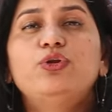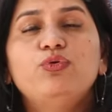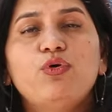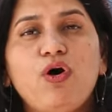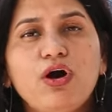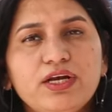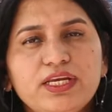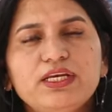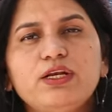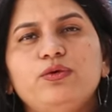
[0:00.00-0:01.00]
Do
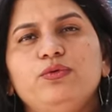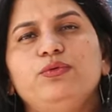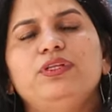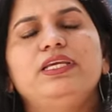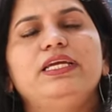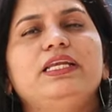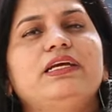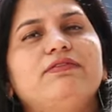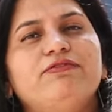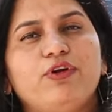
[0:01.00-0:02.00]
not include the
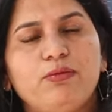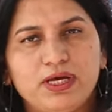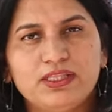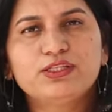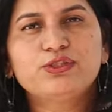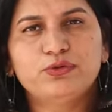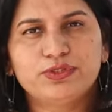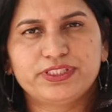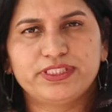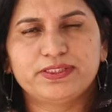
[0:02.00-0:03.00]
income from other
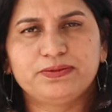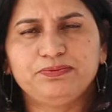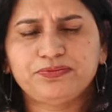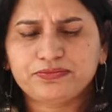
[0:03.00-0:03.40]
sources.